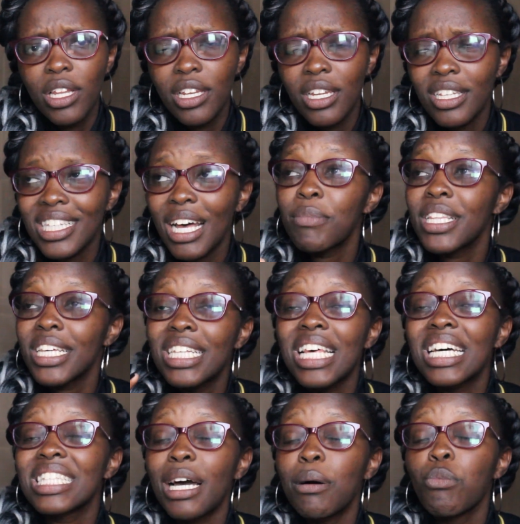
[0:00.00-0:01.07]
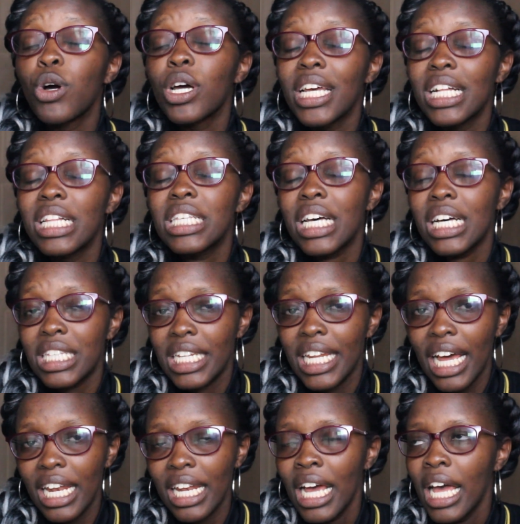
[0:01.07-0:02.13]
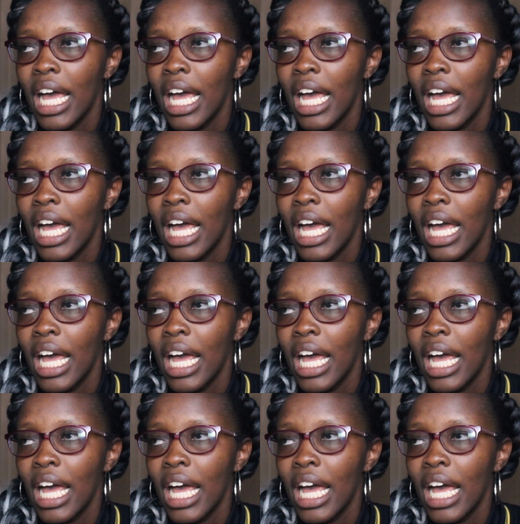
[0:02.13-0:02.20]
something that someone else has done.